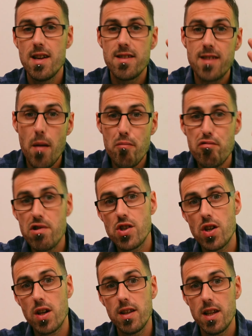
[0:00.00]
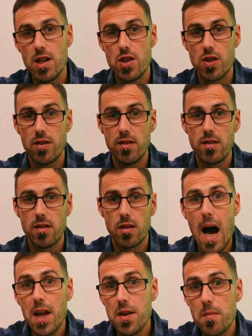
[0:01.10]
temperature conditions,
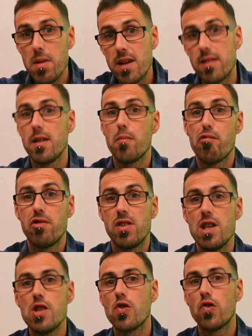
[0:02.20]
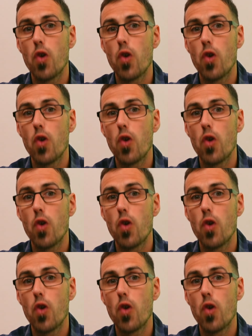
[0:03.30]
and mixing procedures